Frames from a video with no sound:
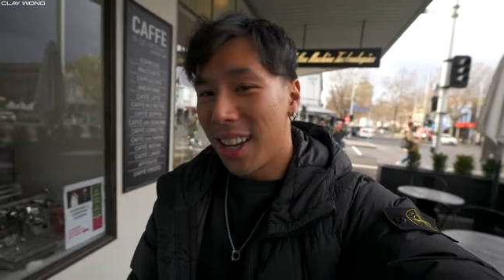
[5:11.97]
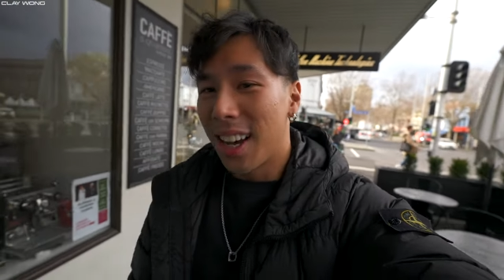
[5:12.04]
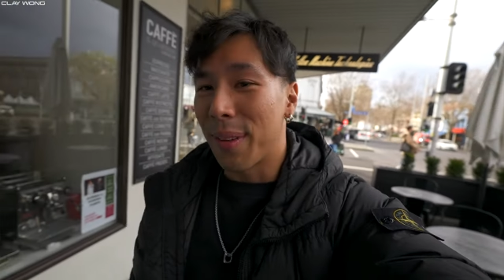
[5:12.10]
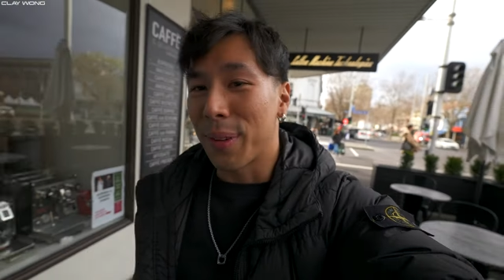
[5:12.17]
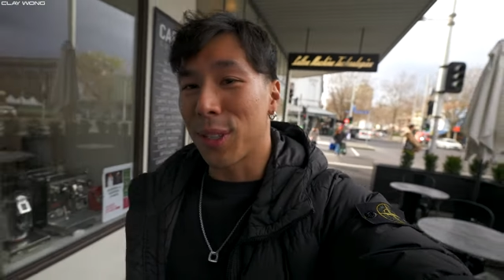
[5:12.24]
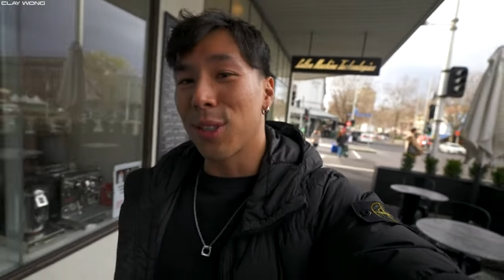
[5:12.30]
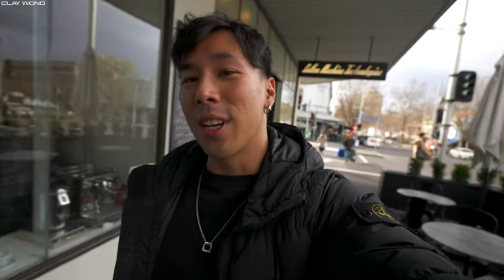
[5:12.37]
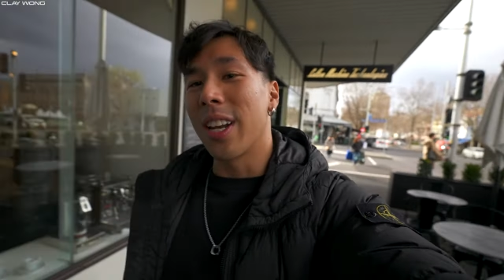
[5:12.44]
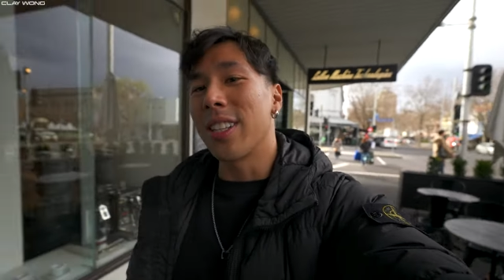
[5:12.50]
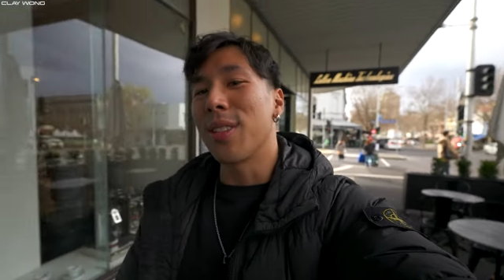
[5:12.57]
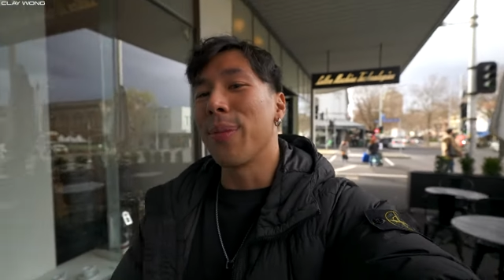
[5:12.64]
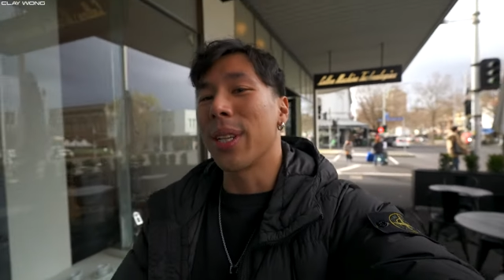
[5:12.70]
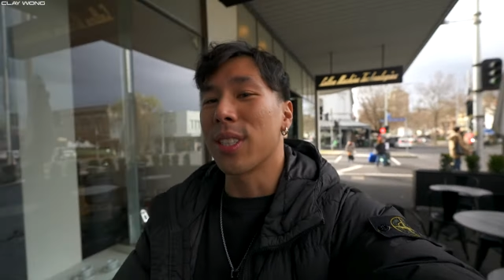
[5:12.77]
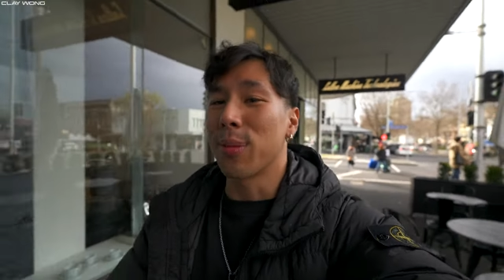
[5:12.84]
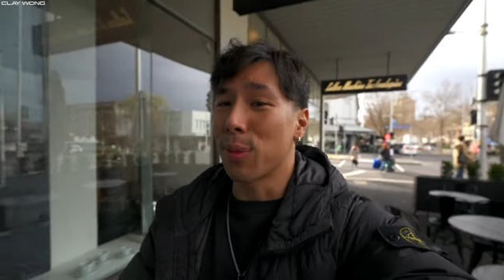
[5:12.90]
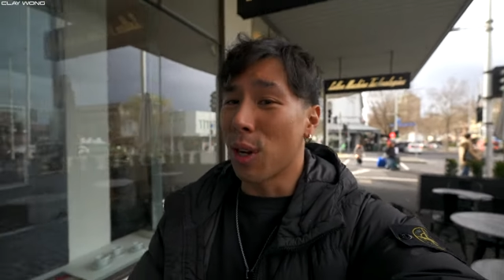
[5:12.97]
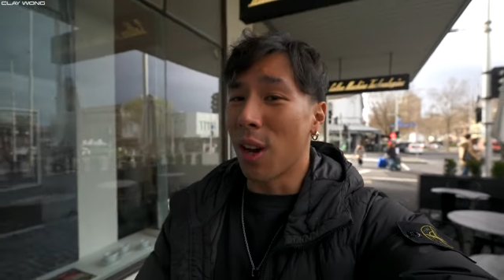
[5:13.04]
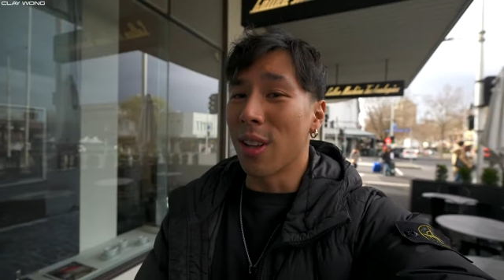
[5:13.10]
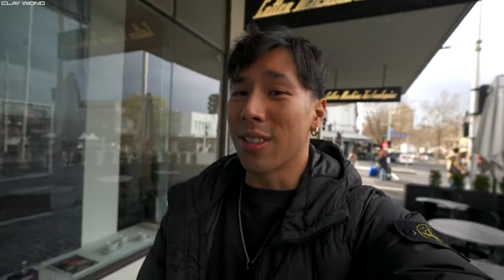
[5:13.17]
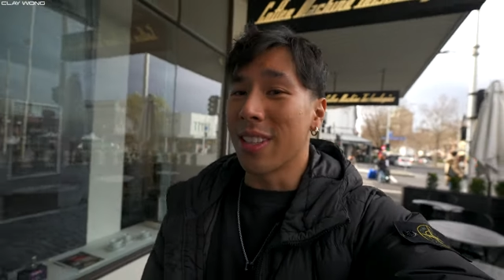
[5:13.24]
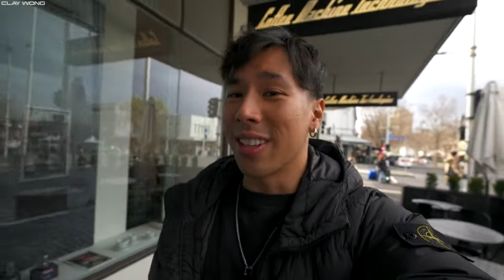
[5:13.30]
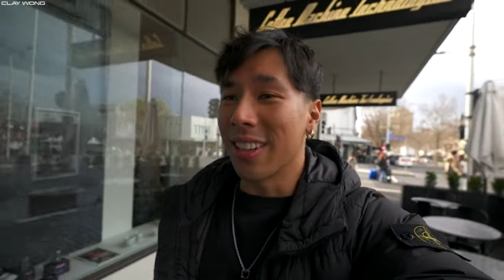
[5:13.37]
I'm excited to make some
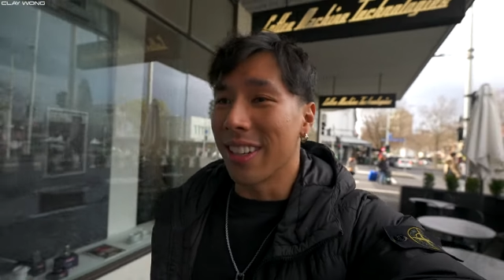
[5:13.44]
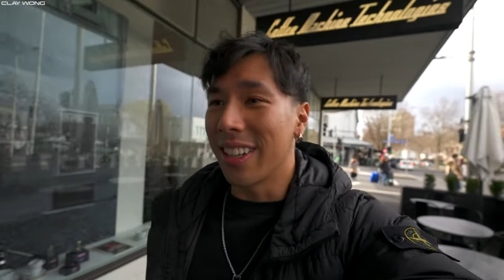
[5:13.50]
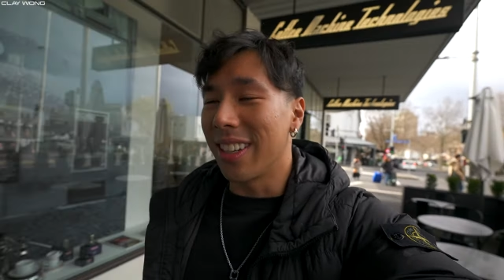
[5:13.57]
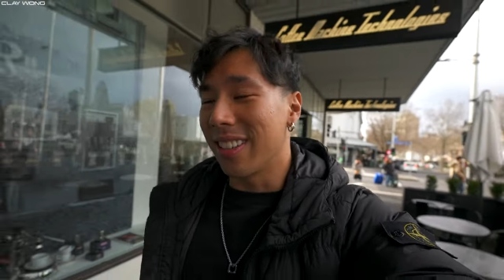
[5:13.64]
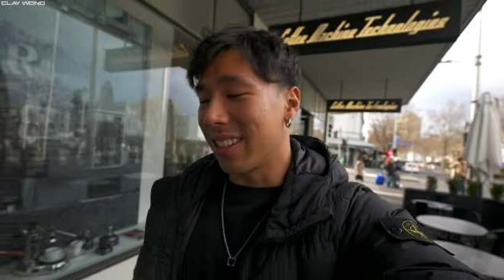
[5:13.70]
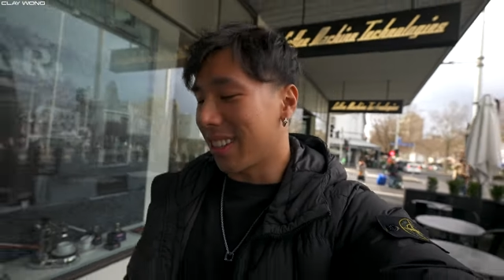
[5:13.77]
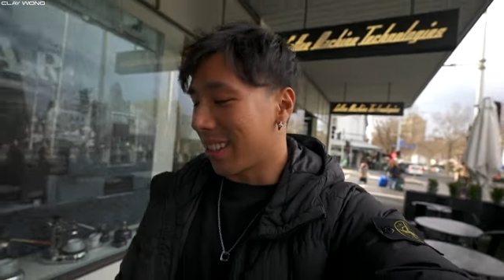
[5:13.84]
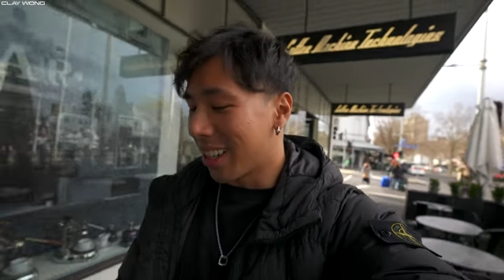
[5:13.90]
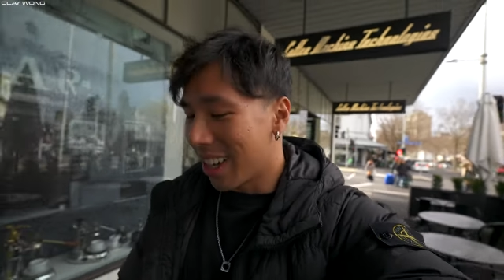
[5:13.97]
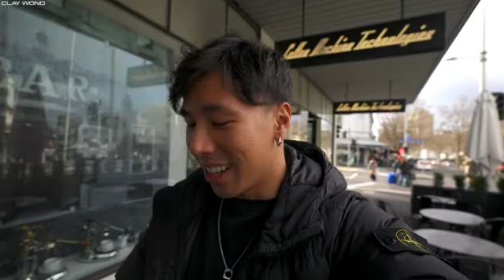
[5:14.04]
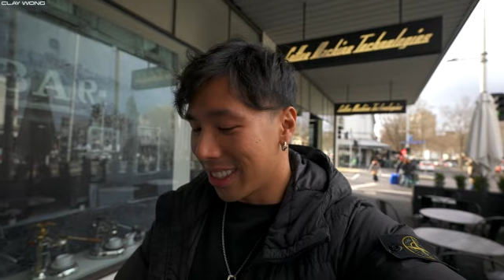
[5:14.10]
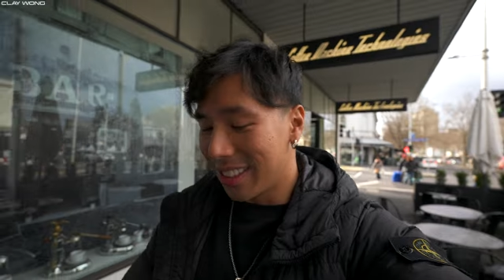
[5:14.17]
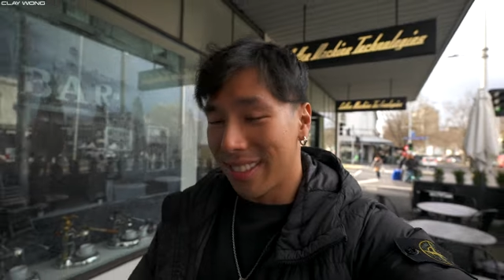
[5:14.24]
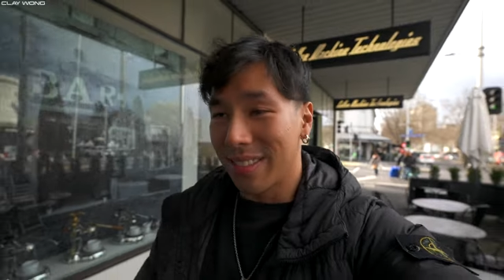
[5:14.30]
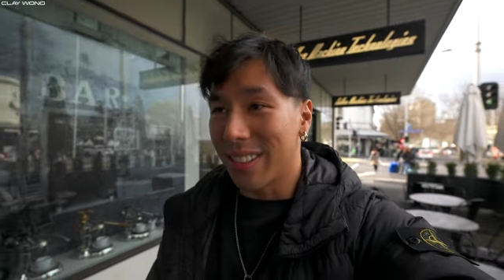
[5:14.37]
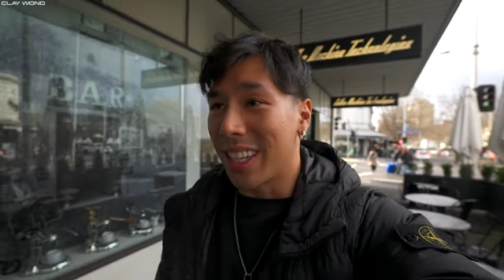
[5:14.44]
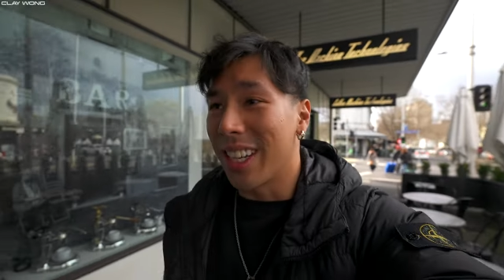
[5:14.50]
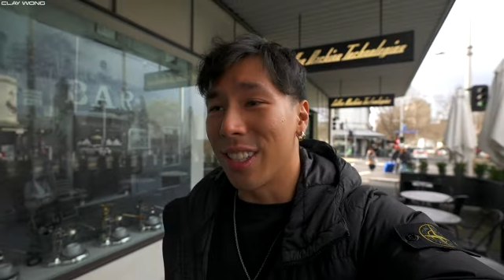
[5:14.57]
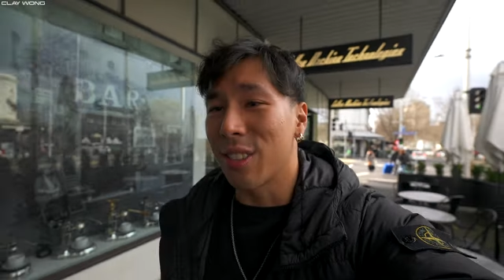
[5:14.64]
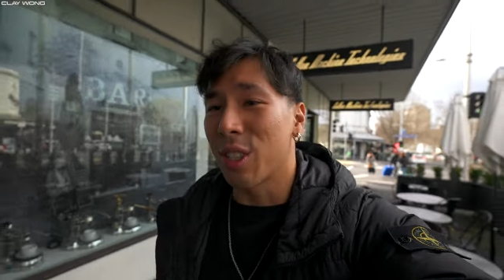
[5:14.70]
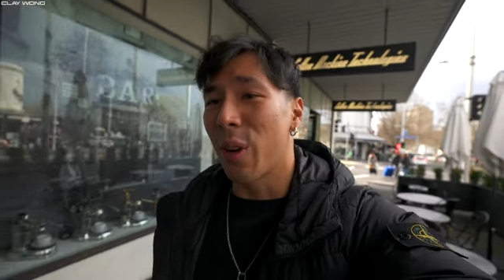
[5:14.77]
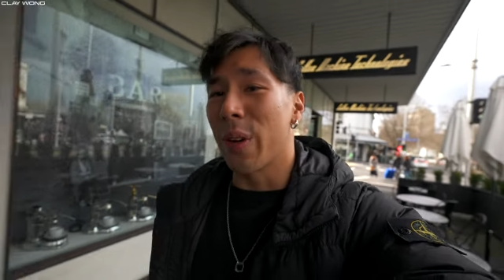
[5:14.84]
content on it. You guys, it
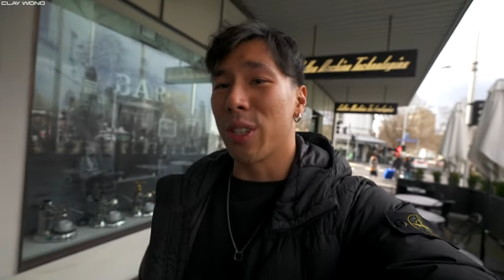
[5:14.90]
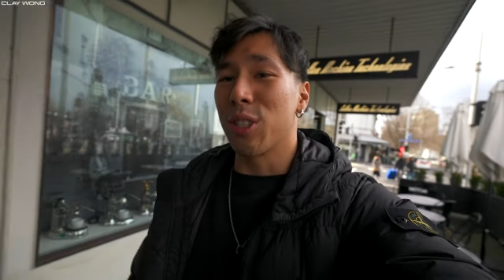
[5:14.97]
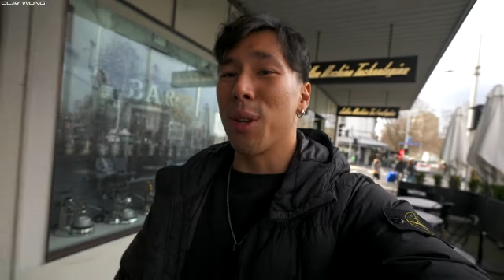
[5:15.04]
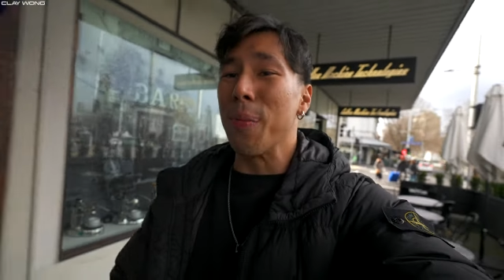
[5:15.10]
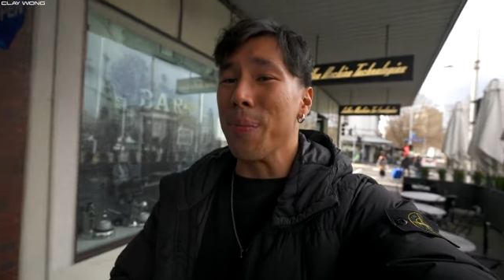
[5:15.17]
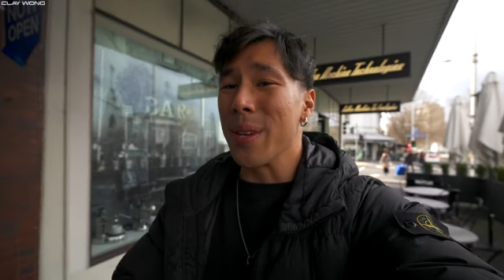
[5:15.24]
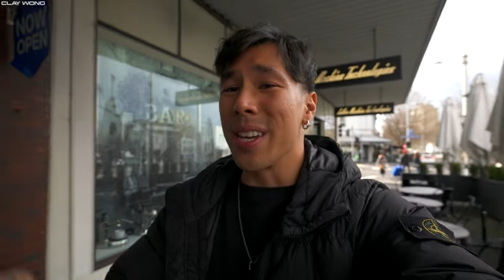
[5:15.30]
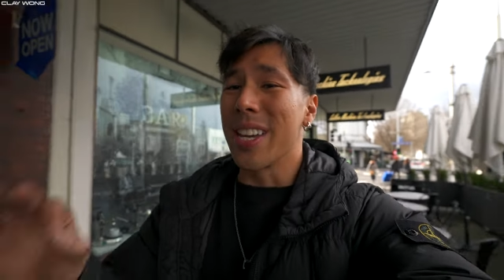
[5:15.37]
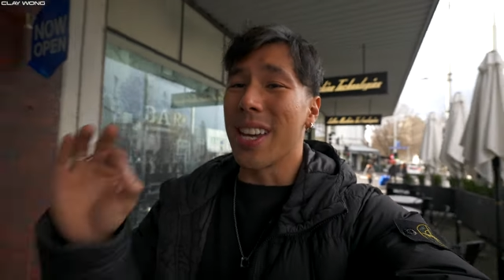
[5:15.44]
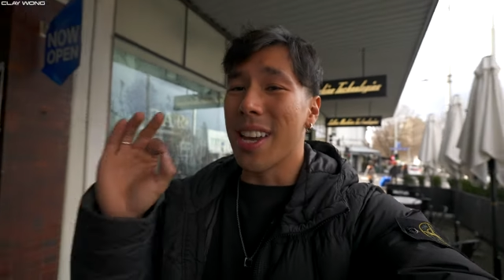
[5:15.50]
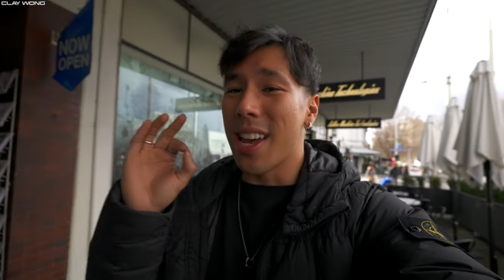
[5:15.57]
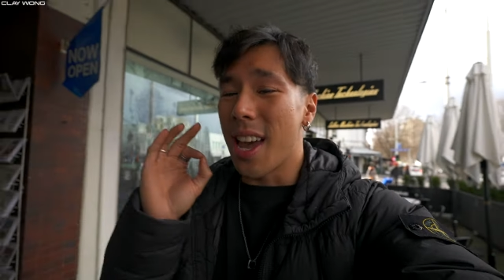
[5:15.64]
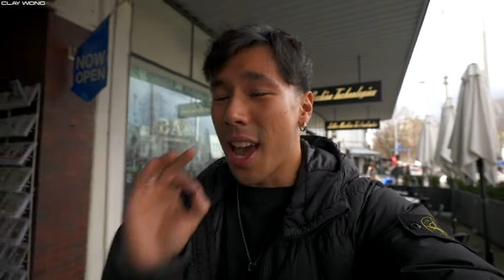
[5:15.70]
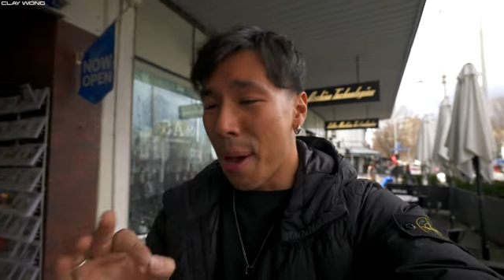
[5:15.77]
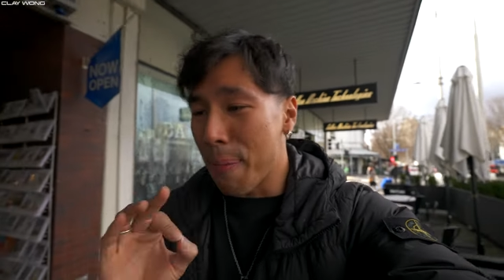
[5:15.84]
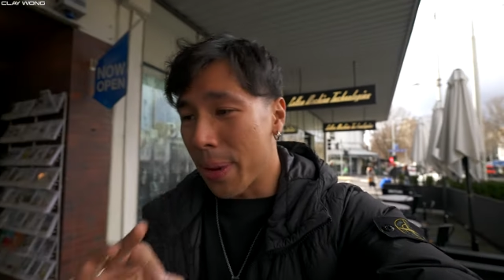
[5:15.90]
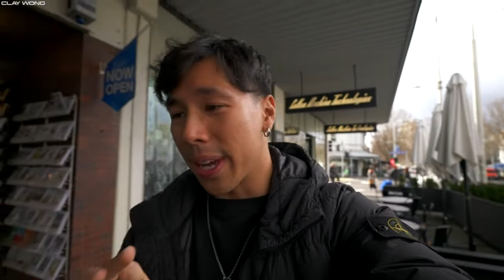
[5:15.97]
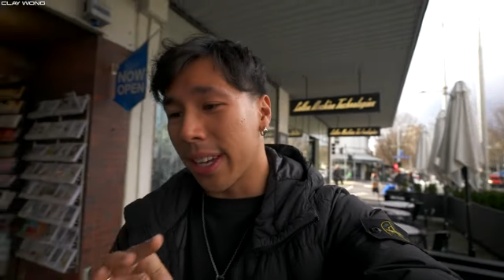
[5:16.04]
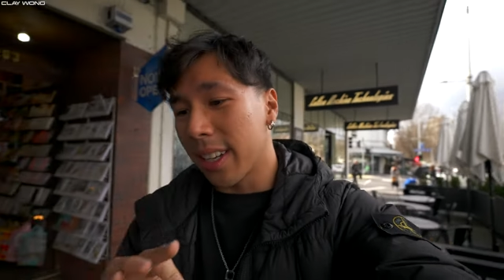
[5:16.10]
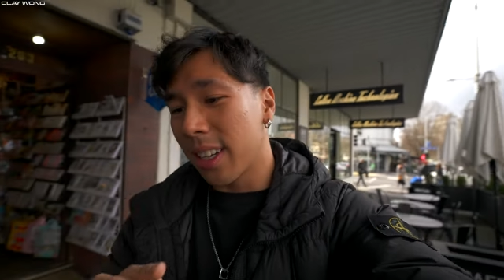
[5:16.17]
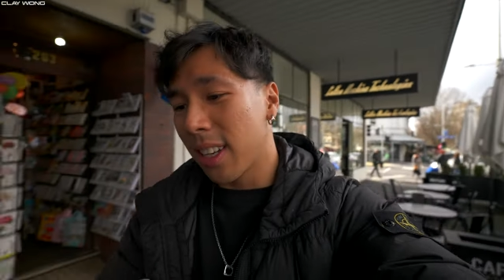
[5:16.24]
is going to be epic.